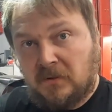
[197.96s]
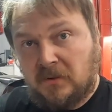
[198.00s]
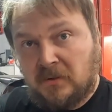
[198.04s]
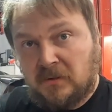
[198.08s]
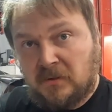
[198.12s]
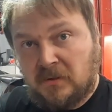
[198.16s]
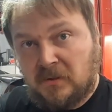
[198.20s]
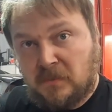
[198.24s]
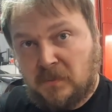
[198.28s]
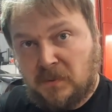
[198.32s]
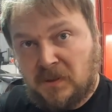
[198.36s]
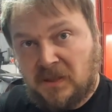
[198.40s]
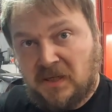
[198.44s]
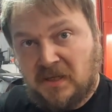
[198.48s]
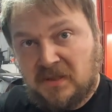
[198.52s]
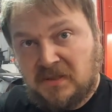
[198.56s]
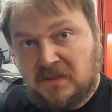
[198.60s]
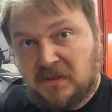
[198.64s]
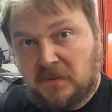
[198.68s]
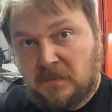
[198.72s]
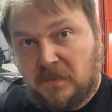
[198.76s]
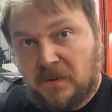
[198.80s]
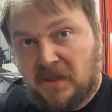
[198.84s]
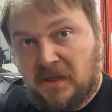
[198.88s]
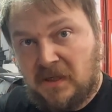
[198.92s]
the the
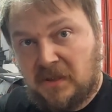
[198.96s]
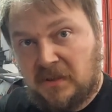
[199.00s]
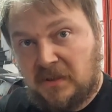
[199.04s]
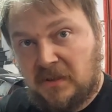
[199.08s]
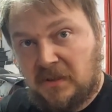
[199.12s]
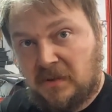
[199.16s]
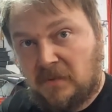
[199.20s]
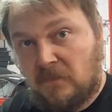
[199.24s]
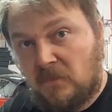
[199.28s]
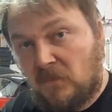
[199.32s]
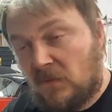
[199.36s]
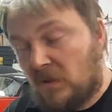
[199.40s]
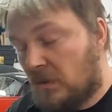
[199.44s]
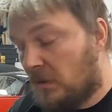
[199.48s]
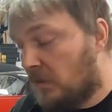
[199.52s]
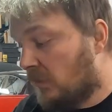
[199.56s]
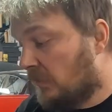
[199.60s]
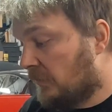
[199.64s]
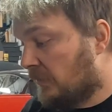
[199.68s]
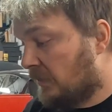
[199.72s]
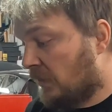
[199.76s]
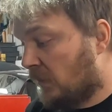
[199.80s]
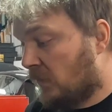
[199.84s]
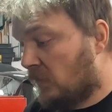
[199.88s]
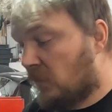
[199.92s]
plastic backing.
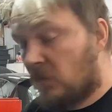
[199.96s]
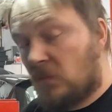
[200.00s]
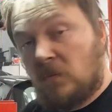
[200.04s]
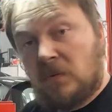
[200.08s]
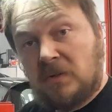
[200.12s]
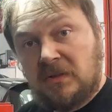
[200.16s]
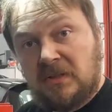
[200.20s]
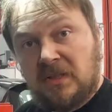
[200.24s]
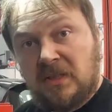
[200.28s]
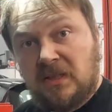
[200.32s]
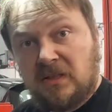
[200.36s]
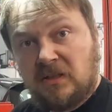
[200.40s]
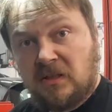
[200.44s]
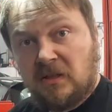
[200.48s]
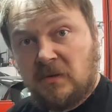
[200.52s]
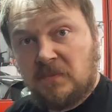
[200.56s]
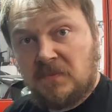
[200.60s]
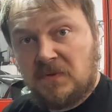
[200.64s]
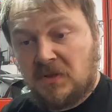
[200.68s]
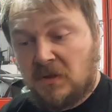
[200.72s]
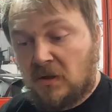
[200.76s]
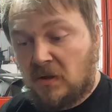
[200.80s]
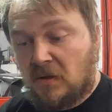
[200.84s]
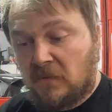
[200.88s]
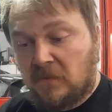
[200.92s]
Now, when that
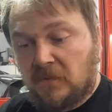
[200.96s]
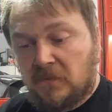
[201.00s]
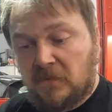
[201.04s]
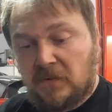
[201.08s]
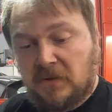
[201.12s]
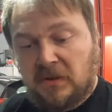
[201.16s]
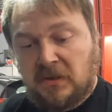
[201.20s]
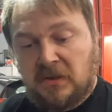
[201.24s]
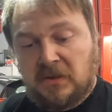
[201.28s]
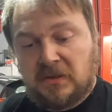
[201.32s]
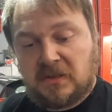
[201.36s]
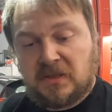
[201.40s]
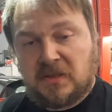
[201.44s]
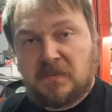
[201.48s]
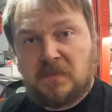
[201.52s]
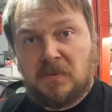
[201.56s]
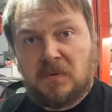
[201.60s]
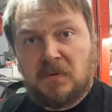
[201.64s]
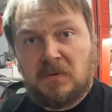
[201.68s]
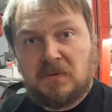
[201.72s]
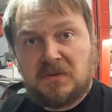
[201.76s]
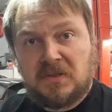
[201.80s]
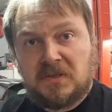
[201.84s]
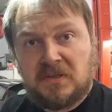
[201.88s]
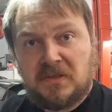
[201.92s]
comes off, it
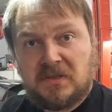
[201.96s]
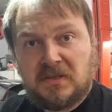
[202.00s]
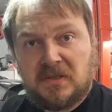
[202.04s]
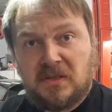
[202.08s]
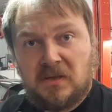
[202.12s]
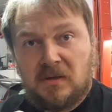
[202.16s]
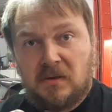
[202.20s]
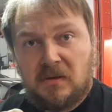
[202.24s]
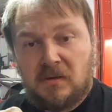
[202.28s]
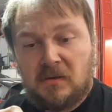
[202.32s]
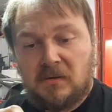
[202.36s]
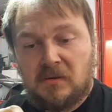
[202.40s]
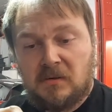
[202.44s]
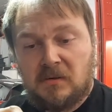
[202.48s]
exposes